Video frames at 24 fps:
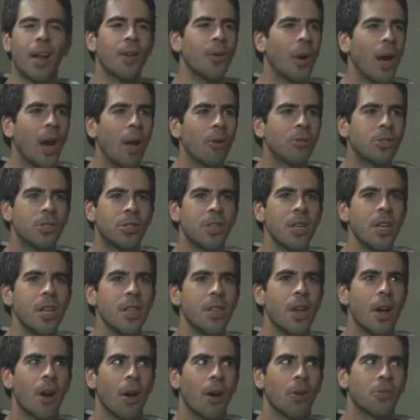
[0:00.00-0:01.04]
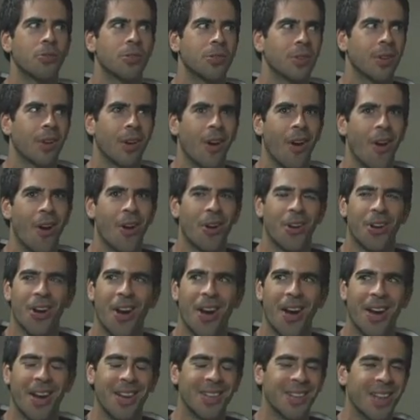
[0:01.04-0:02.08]
I was sitting there, and I was just like, oh
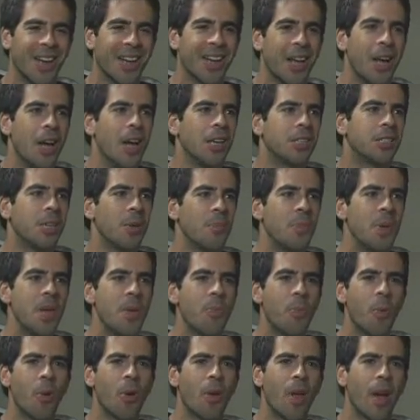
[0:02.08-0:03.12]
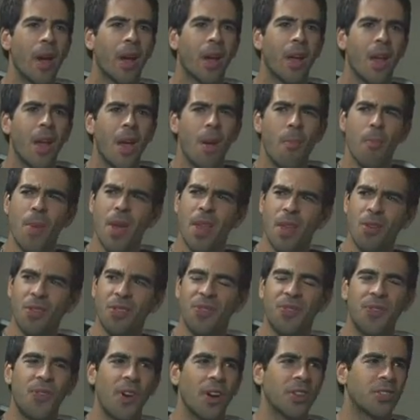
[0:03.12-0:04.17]
God. And like, some people were like, man, that was
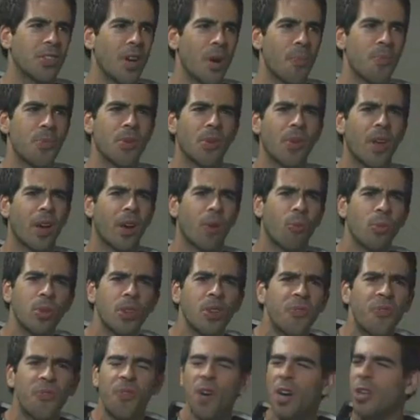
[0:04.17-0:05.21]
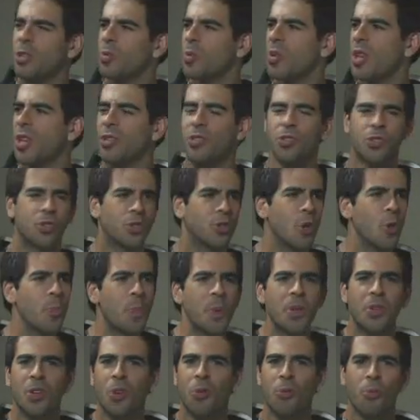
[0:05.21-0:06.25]
f***ed up. And they're like, what the f***'s with that
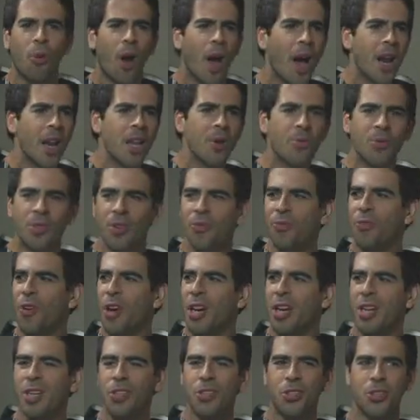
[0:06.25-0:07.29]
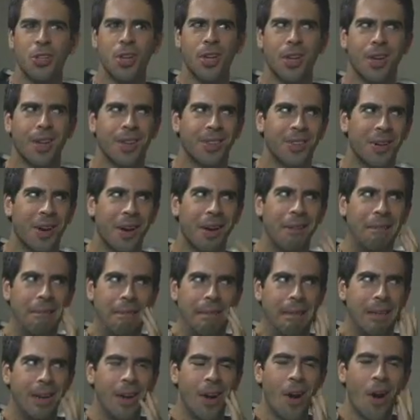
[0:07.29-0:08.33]
stupid karate with the f***ing And I
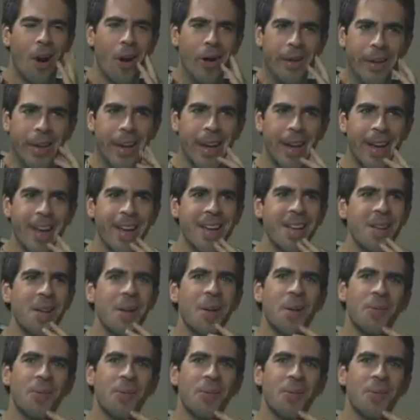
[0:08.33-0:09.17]
thought, okay.